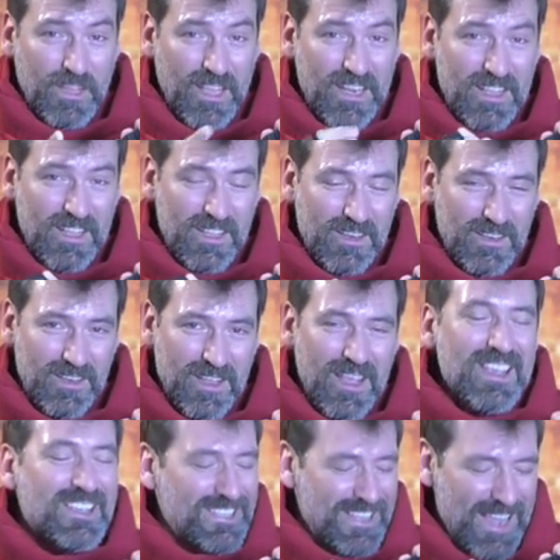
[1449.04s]
Gideon.
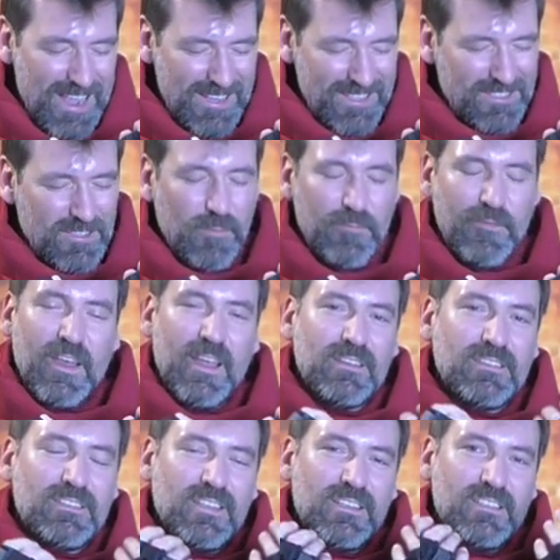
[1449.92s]
Yes, Cobb
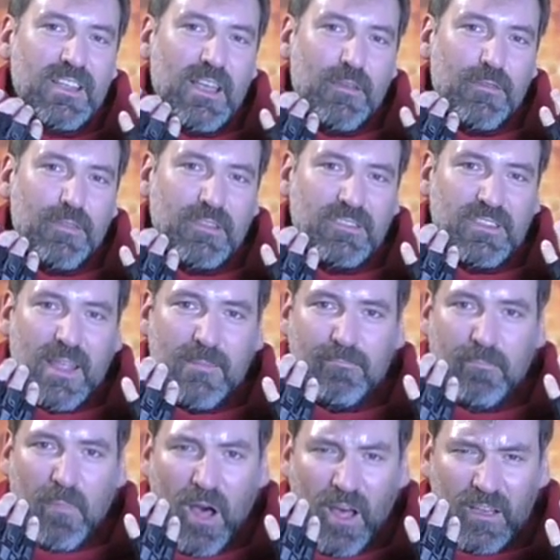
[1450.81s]
Vanth does have the
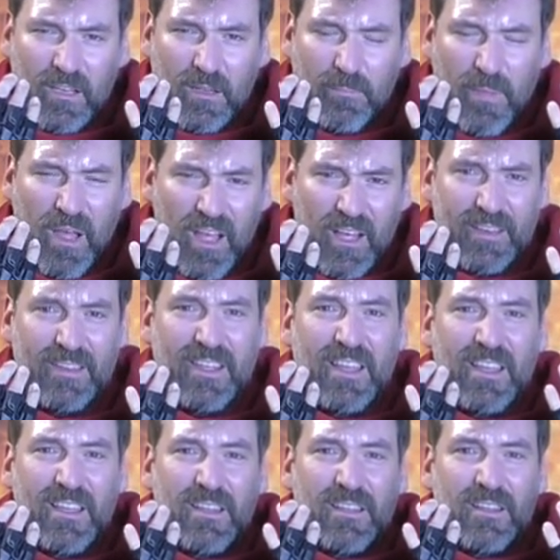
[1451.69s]
same model, but
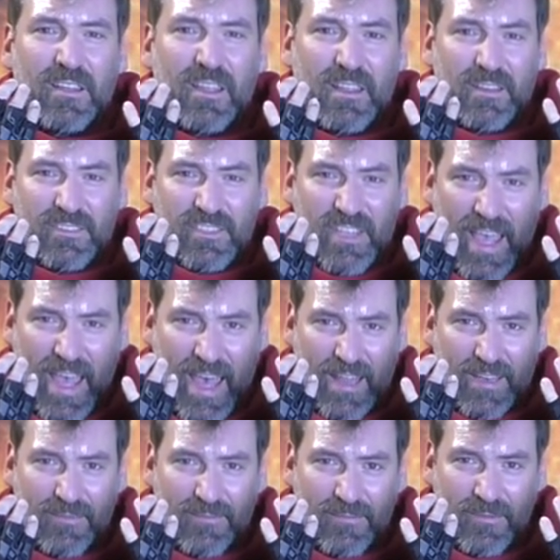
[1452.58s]
in
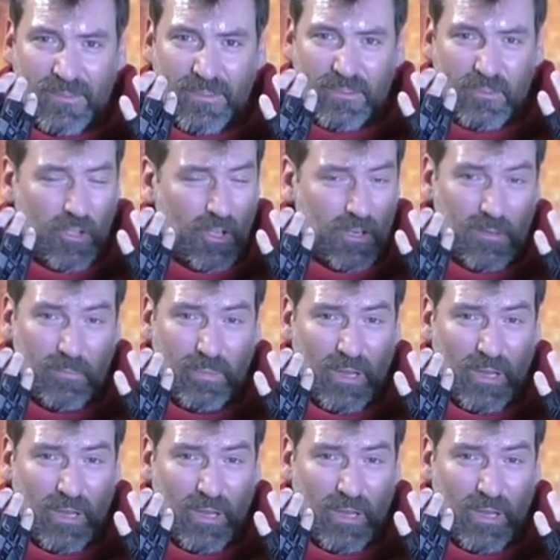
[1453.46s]
tan, not in